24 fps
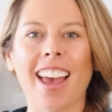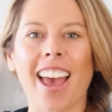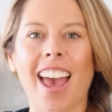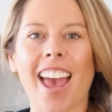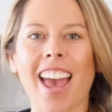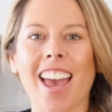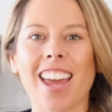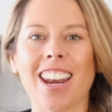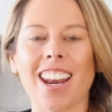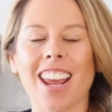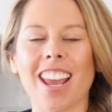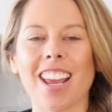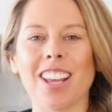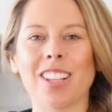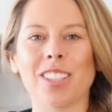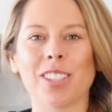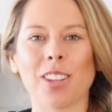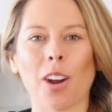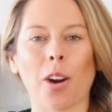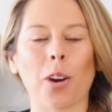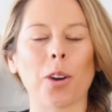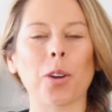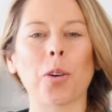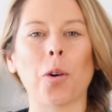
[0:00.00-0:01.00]
And it's
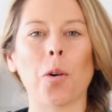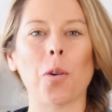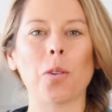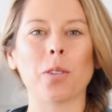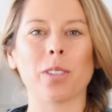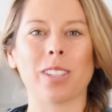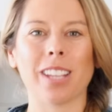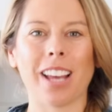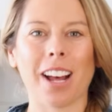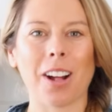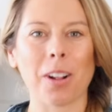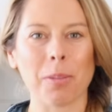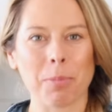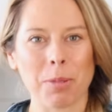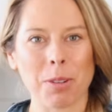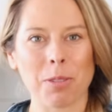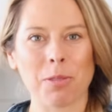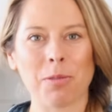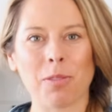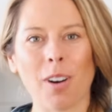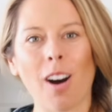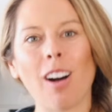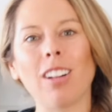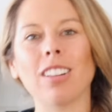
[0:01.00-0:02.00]
our goal to help you
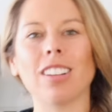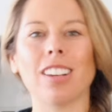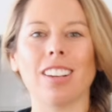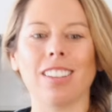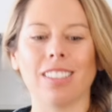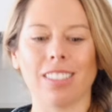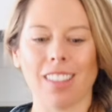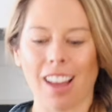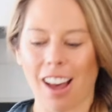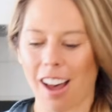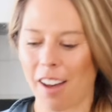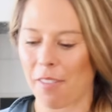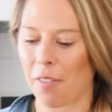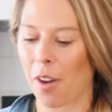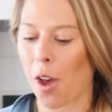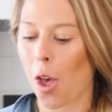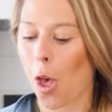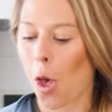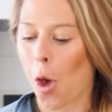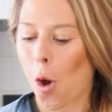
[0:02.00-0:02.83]
fall in love